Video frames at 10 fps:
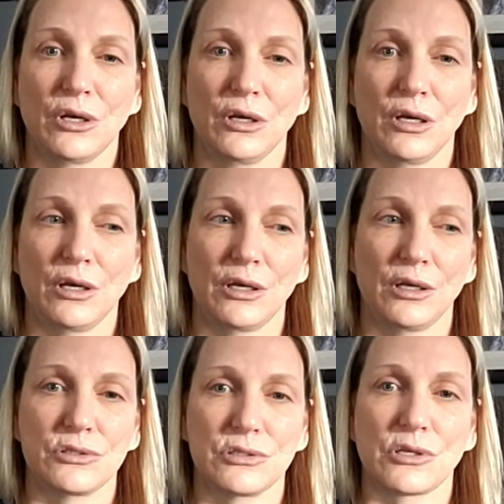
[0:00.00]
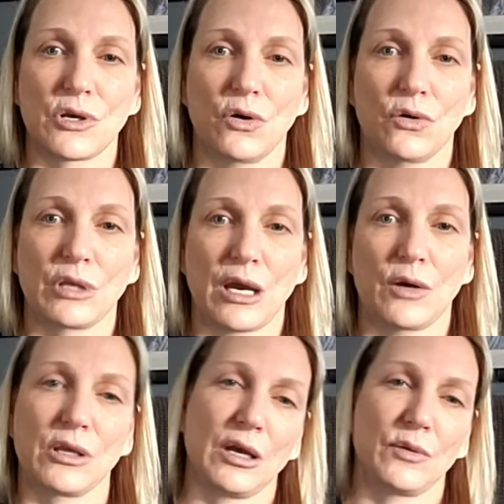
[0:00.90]
And so,
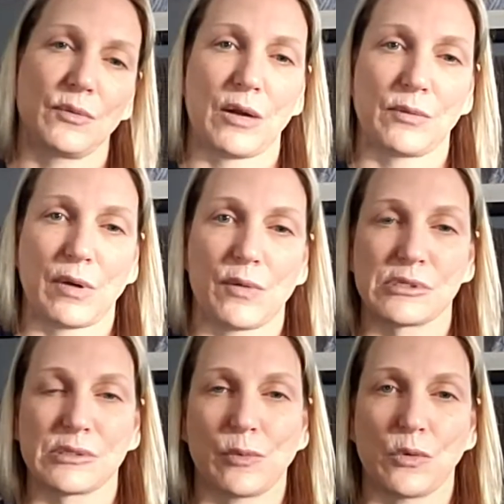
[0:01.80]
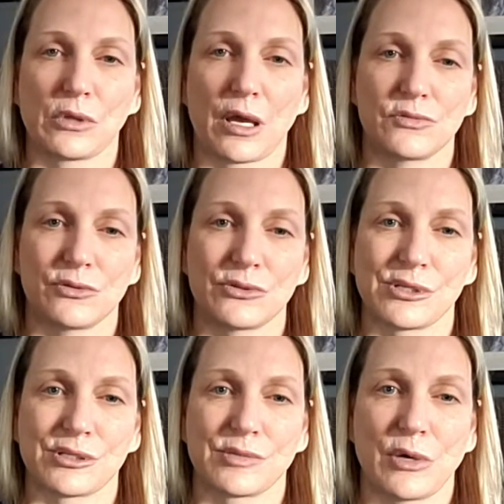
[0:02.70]
you had to ride around with some old guys for
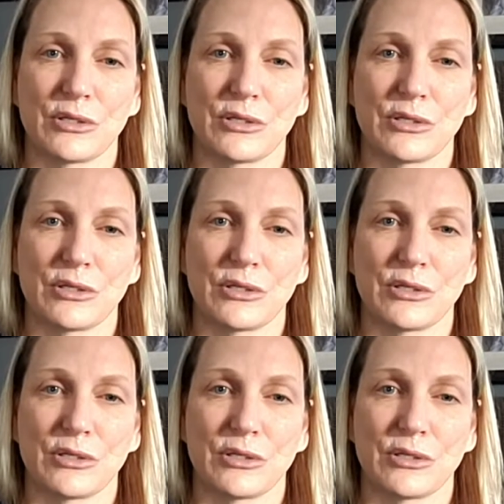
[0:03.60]
6 months.